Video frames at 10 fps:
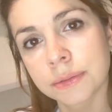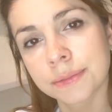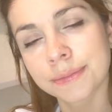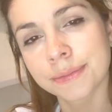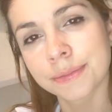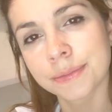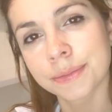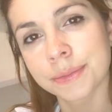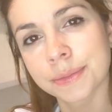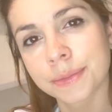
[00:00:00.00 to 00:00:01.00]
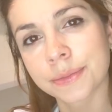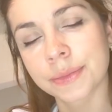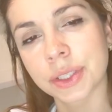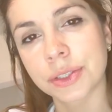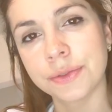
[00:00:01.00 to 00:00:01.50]
Do
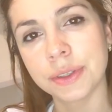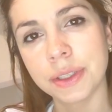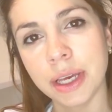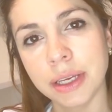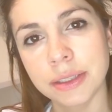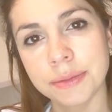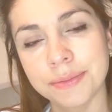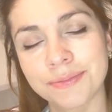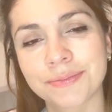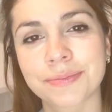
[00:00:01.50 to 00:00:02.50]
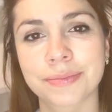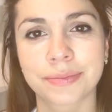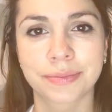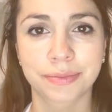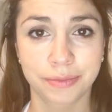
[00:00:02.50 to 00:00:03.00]
you feel that?
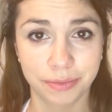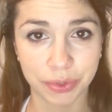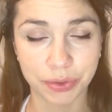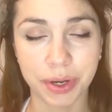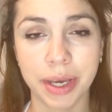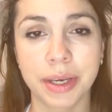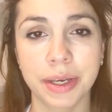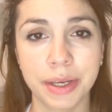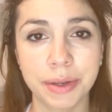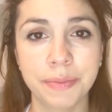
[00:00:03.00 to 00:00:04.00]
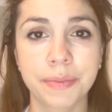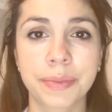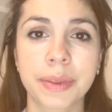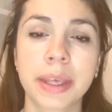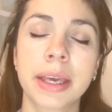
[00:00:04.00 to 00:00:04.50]
Okay, good.
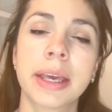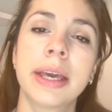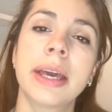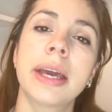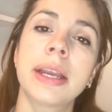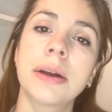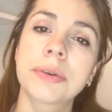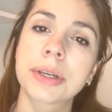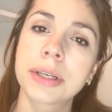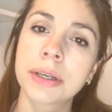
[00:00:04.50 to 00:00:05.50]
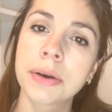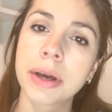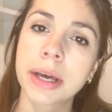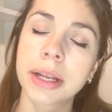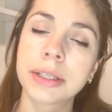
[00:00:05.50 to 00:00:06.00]
And now we're gonna go
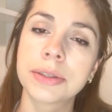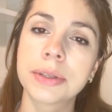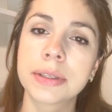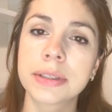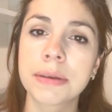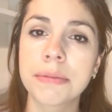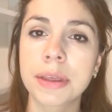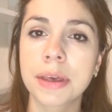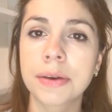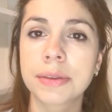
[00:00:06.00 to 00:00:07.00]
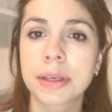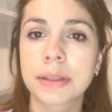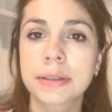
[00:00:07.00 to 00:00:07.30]
ahead and do the same thing on the other